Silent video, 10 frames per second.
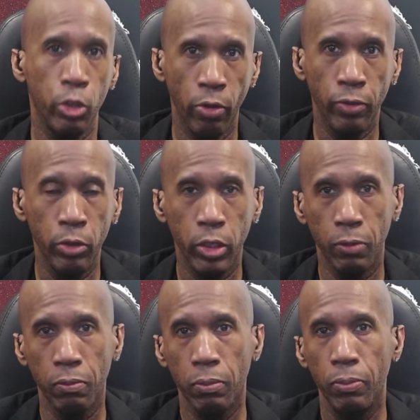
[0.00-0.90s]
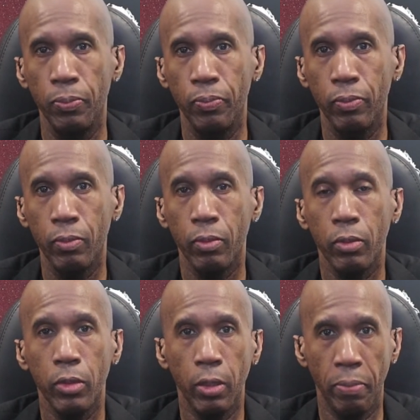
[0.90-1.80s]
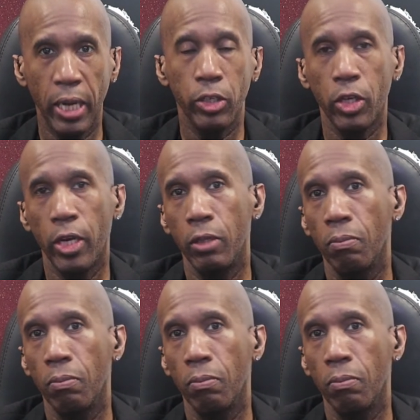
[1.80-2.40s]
Revolution in mainland China,